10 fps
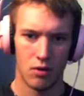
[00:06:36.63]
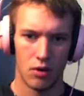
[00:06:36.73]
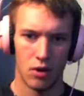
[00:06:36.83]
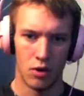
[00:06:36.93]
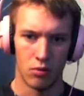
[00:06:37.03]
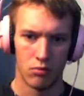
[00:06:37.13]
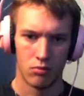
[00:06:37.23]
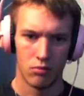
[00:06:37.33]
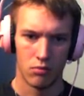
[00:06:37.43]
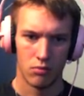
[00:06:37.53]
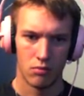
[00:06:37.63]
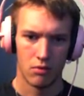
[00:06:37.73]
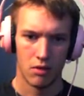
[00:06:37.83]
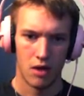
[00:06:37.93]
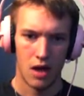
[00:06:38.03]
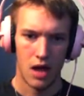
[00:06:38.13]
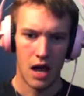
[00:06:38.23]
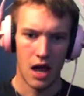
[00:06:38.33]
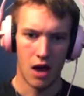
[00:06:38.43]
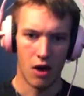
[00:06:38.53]
Oh.
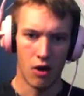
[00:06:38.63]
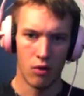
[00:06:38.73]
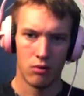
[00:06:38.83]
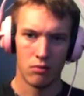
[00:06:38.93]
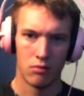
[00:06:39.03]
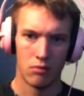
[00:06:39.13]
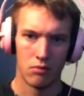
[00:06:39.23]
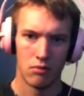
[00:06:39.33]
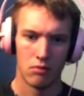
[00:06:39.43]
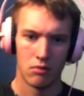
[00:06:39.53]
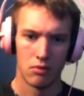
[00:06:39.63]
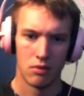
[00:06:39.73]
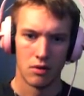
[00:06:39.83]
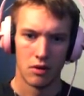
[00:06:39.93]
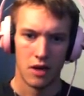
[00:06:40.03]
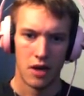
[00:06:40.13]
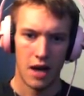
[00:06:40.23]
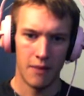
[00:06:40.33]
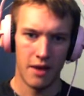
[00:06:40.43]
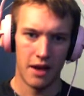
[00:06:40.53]
Hello.
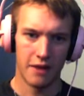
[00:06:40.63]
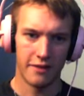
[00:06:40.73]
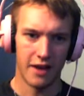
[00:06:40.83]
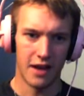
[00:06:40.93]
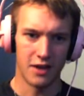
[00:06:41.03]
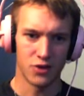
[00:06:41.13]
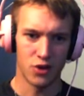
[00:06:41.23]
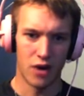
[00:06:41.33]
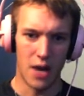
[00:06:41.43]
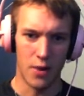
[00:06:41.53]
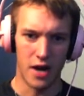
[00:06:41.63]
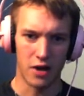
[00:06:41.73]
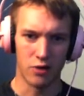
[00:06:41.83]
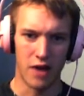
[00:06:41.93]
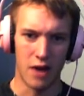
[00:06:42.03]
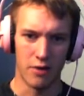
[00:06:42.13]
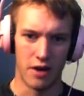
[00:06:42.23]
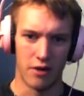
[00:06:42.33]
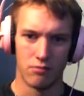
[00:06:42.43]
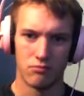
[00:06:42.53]
I'm not entirely sure I want to go down
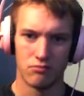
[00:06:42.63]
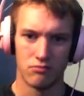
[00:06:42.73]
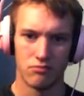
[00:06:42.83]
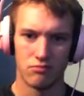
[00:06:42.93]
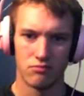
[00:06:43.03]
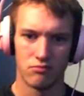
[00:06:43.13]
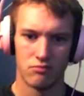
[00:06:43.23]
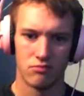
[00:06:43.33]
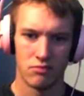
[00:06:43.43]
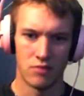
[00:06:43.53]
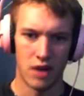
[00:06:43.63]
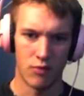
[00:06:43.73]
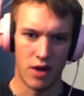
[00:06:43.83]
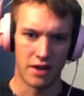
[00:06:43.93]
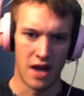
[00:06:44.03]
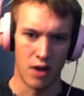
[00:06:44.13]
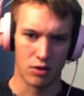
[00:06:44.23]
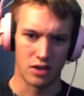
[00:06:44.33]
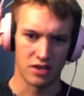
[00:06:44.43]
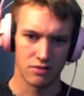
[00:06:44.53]
here. Not right now, at
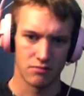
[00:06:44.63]
least.